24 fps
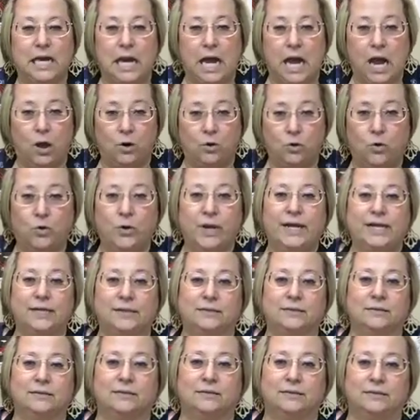how quick
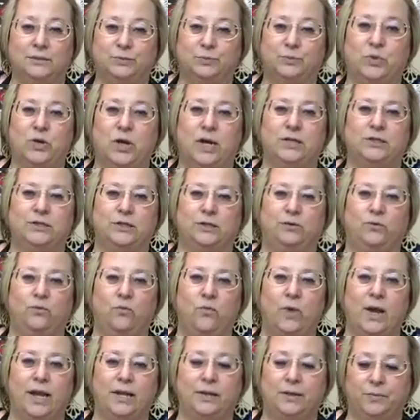this project
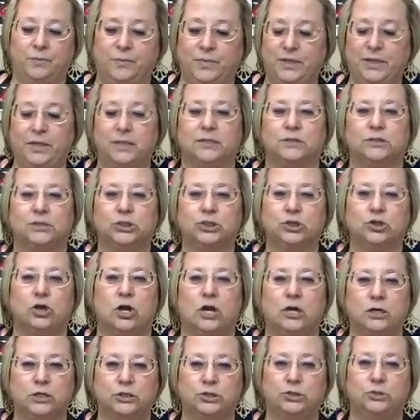went because
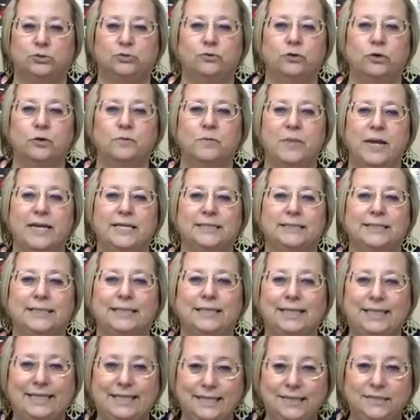Chalk Couture makes
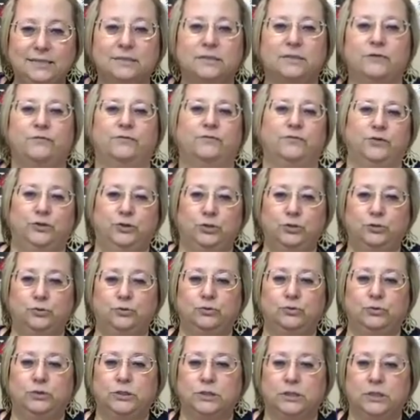it easy for
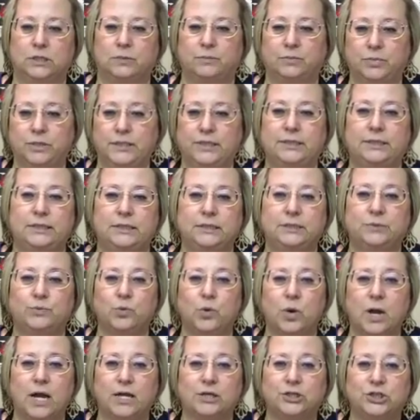you to complete these
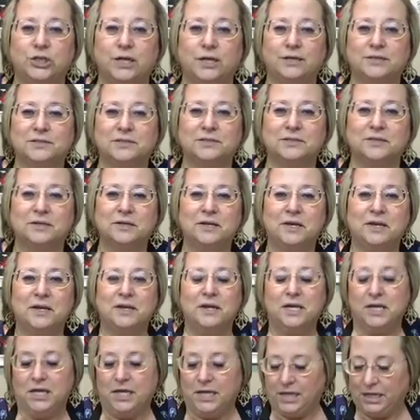projects.
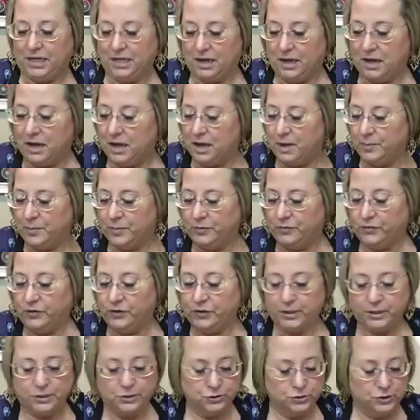If
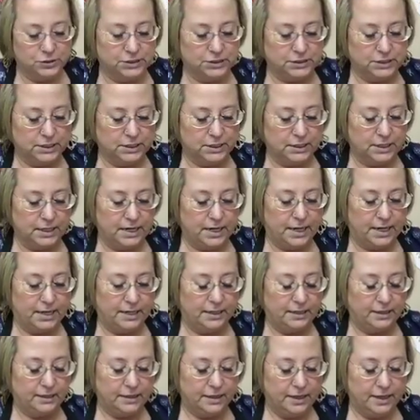you're interested in
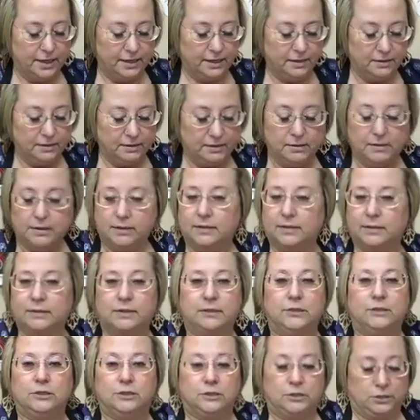anything,
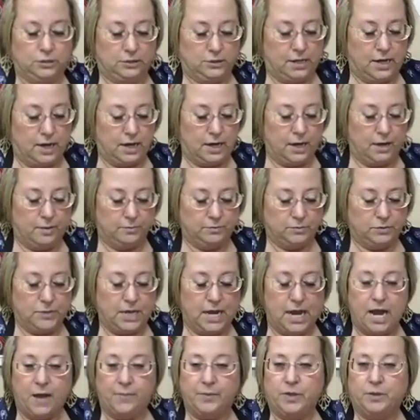
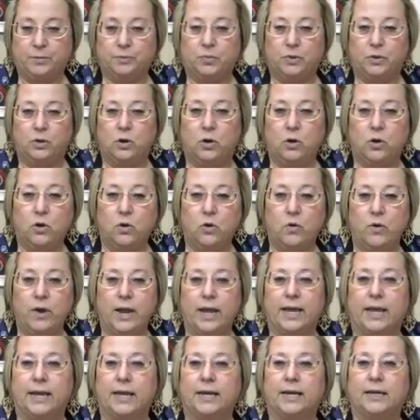comment below
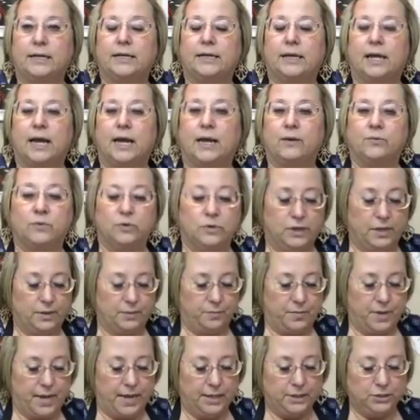and I will
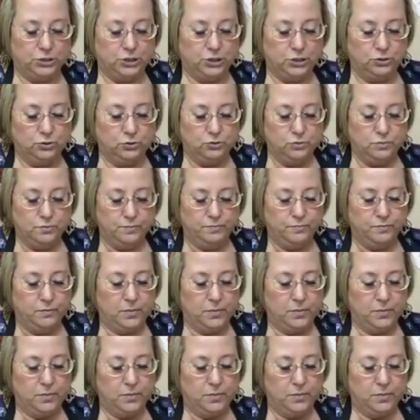get back to you.